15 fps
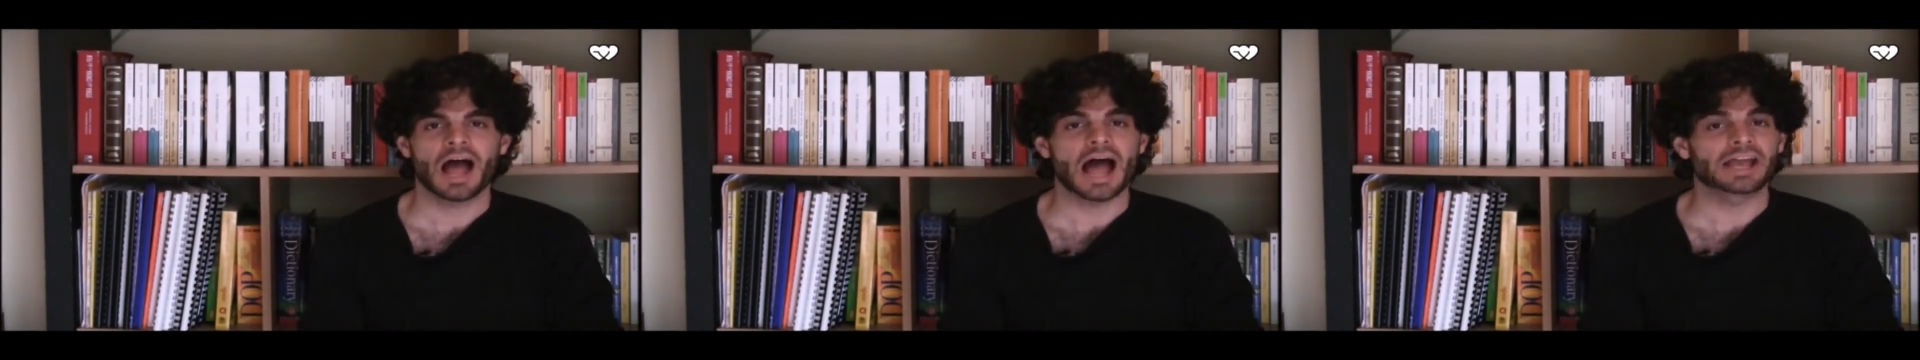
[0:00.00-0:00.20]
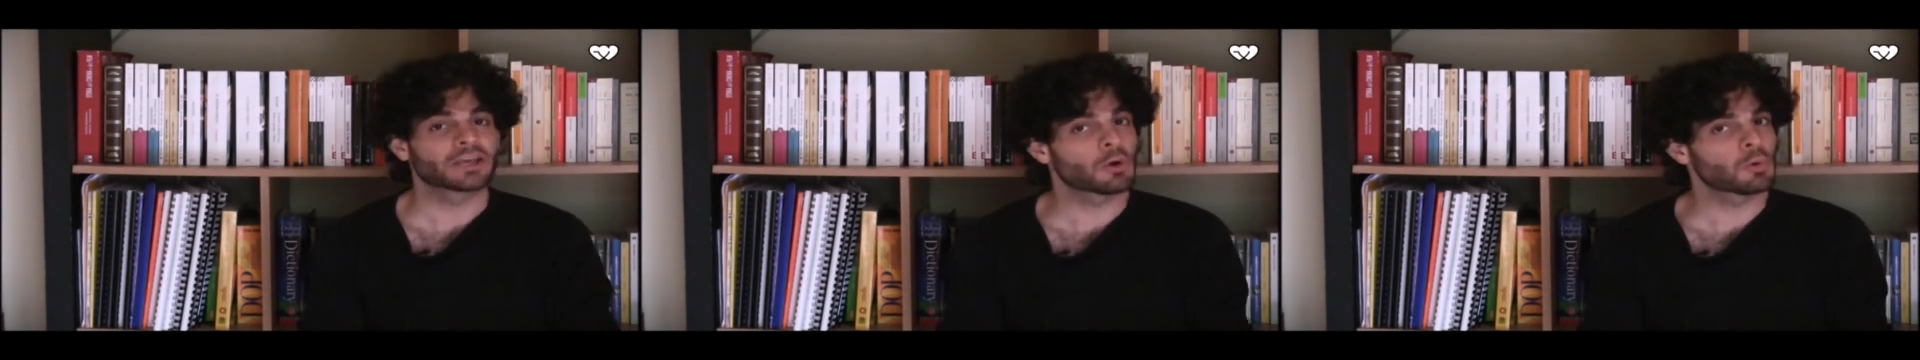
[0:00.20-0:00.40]

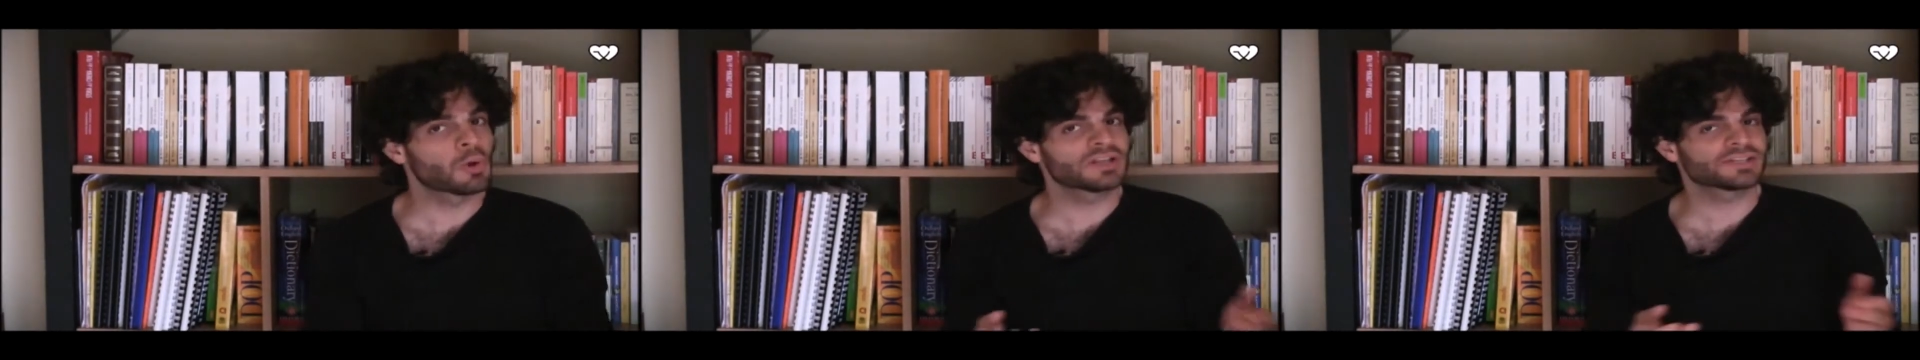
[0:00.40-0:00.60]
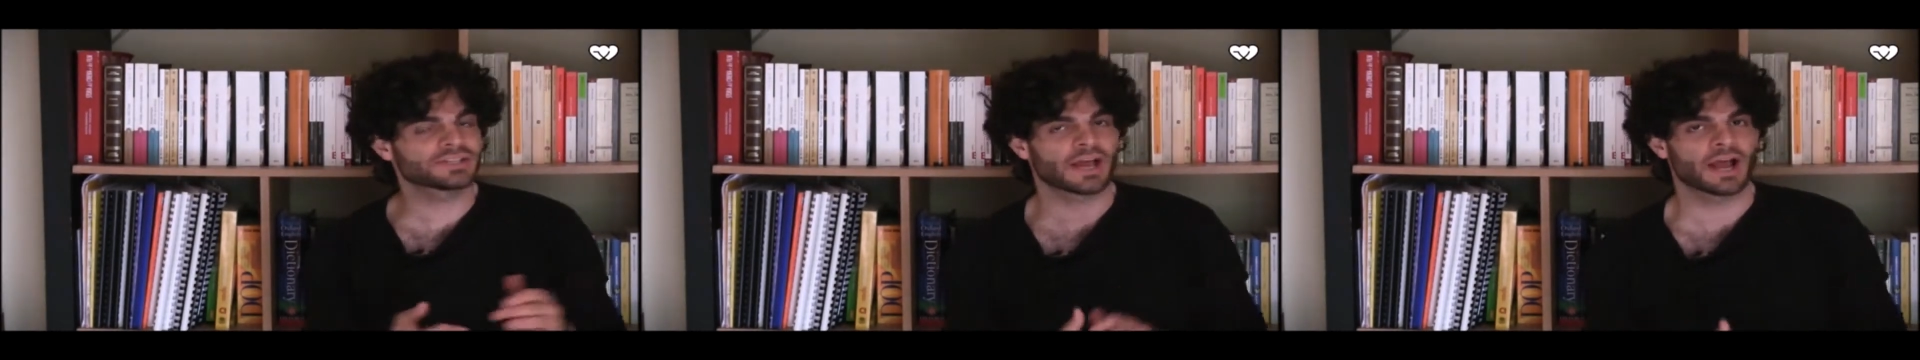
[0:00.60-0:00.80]
I
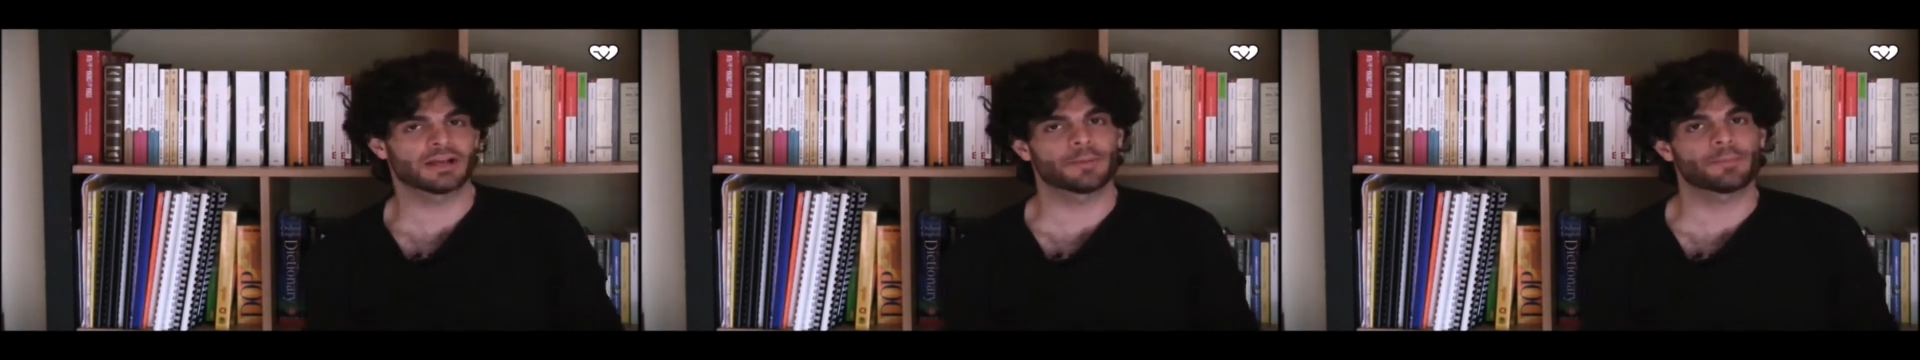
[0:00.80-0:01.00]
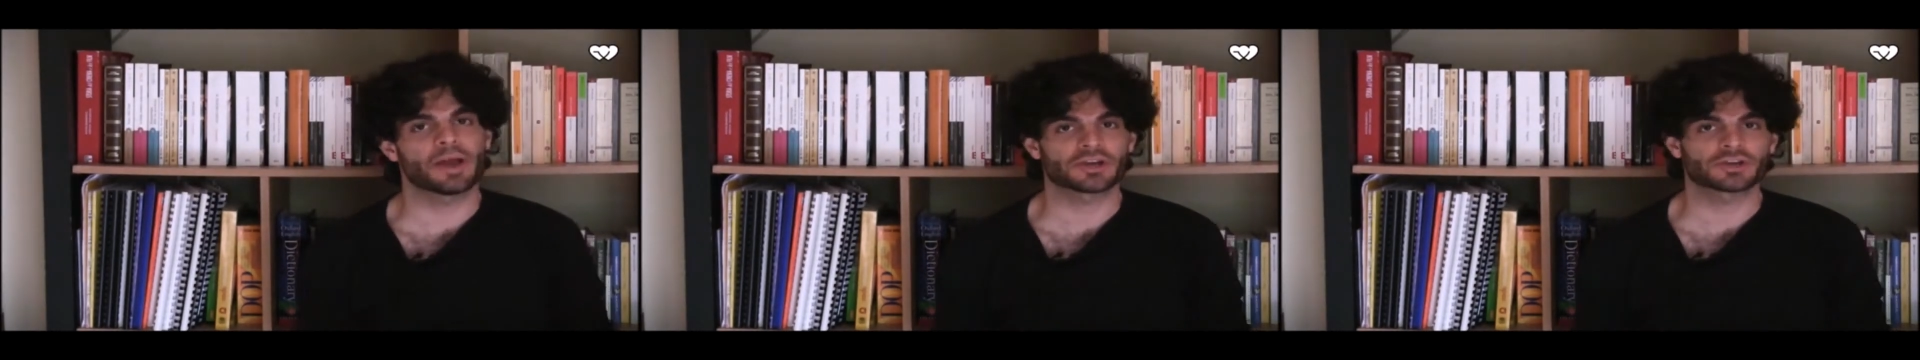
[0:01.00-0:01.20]
always
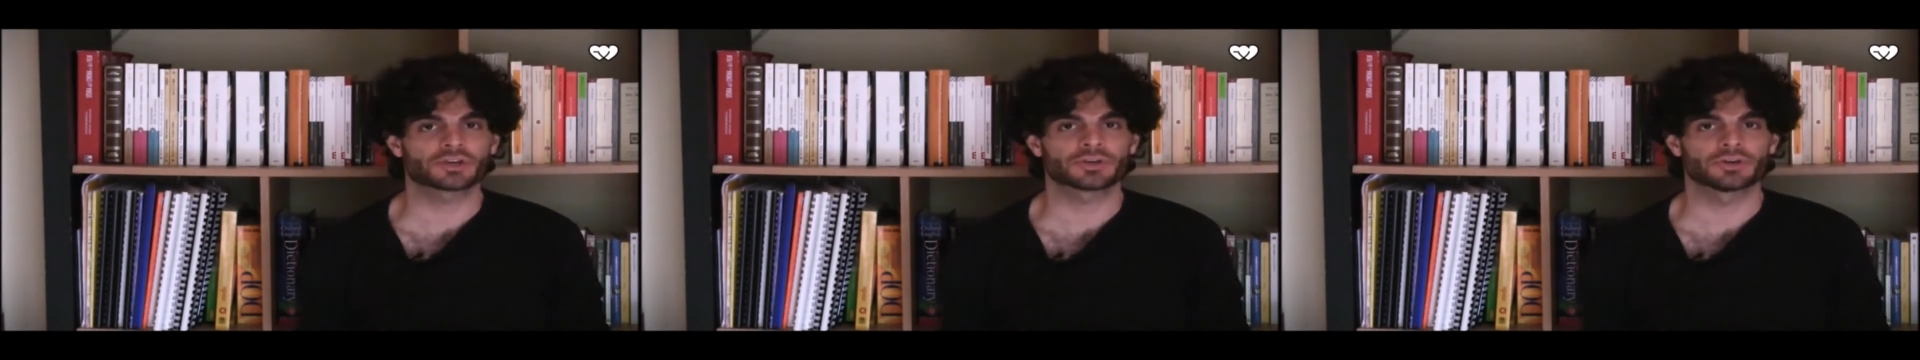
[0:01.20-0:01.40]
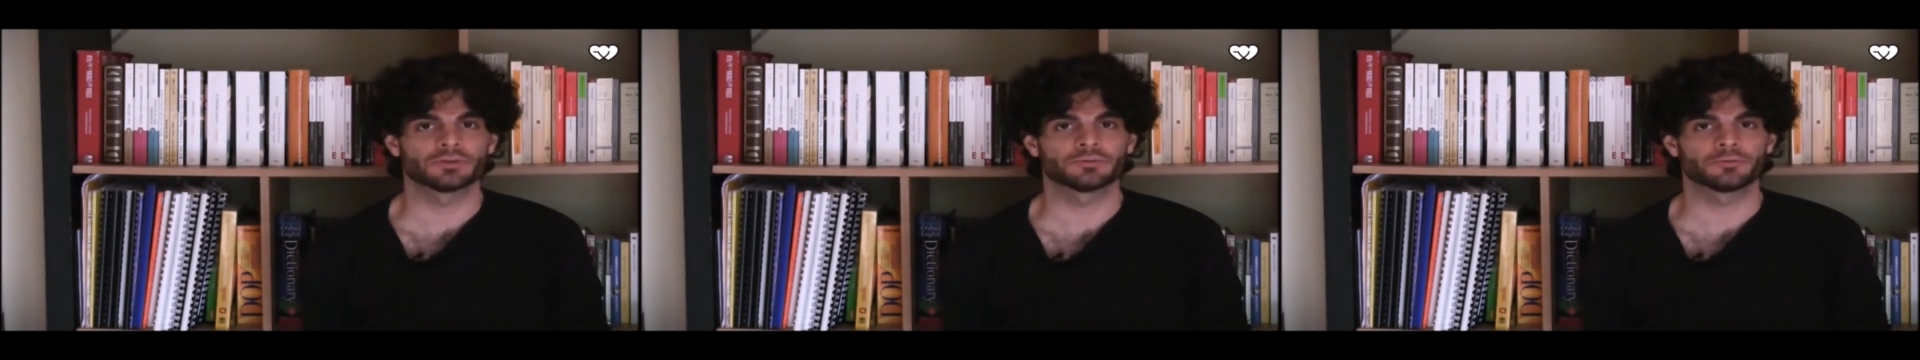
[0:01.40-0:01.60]
had a
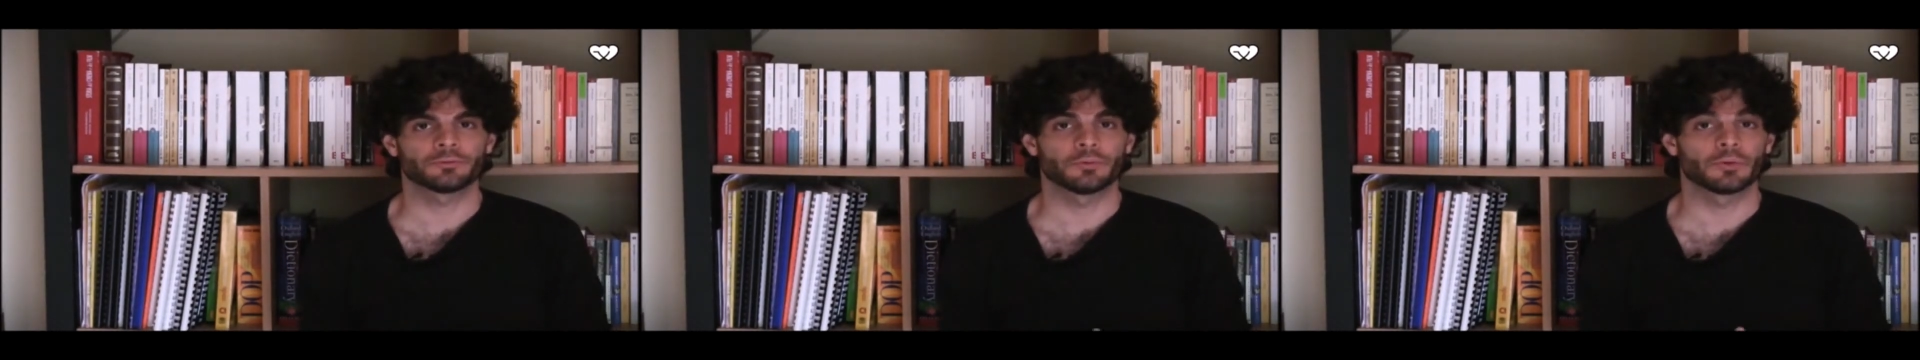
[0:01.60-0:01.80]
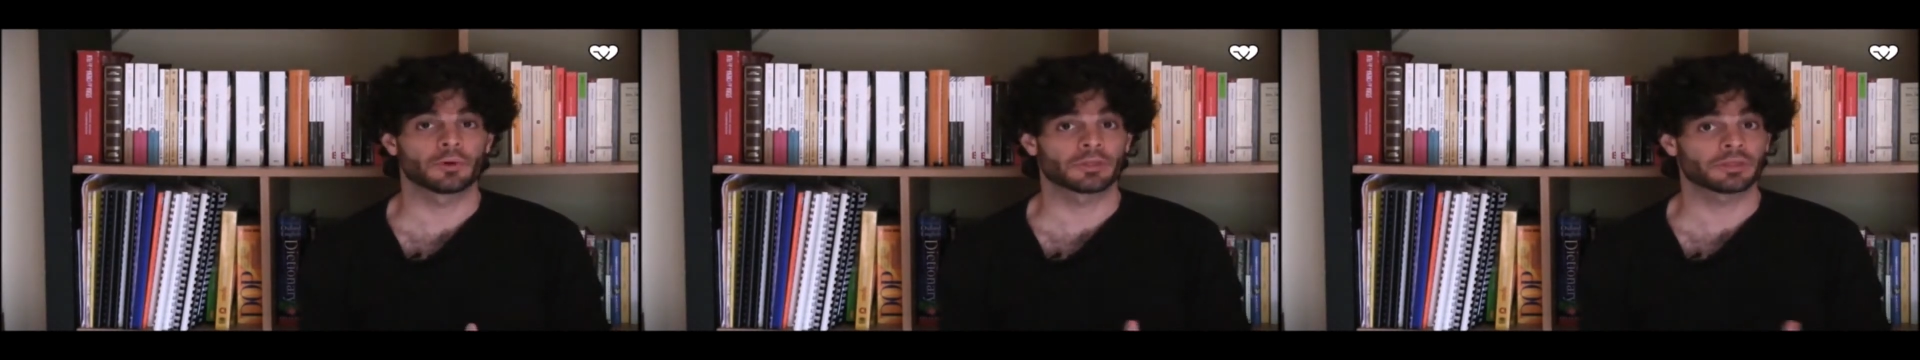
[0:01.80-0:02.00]
passion
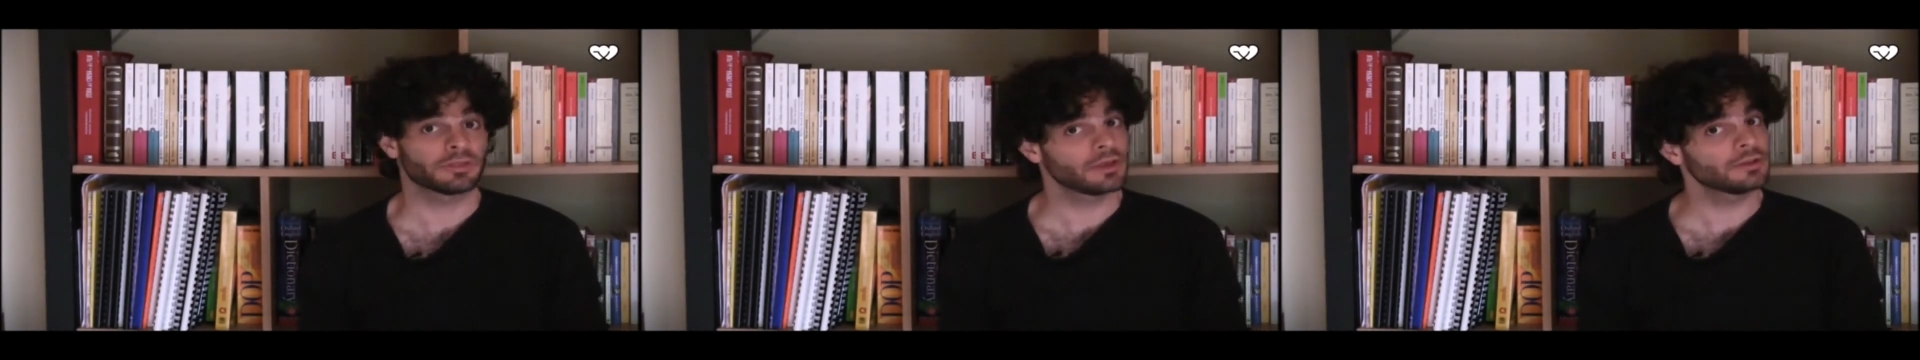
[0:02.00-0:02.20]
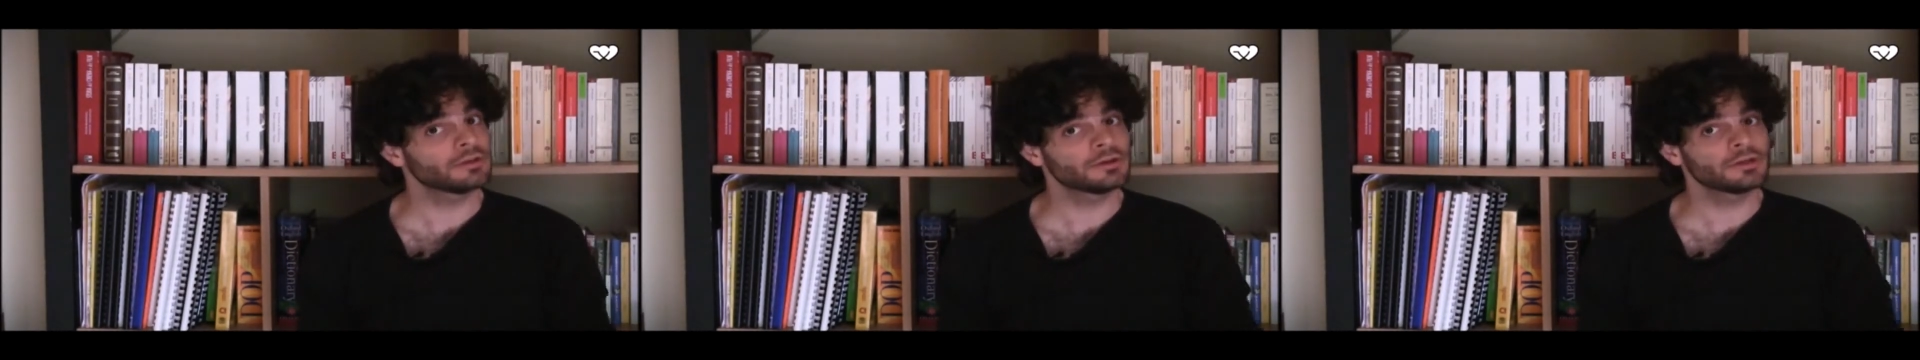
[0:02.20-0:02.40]
for
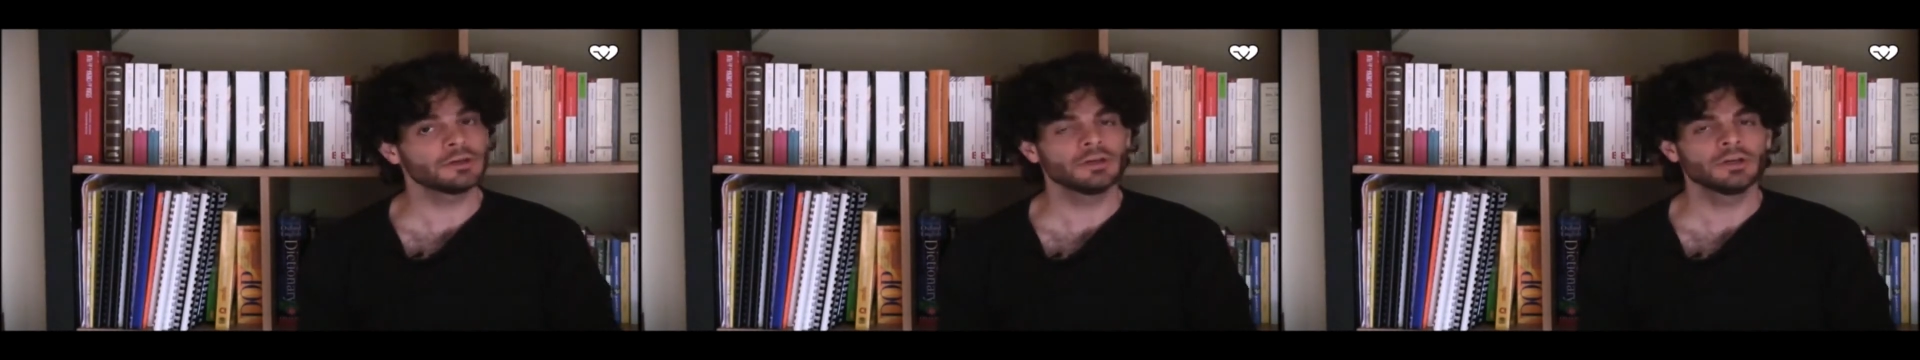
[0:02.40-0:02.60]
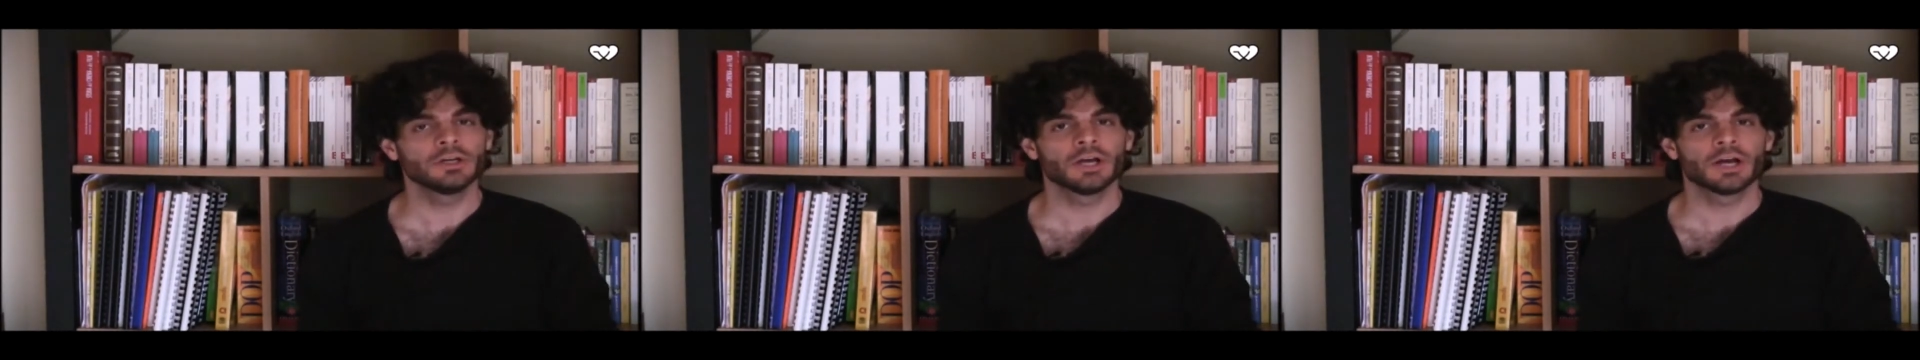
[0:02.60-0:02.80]
theater,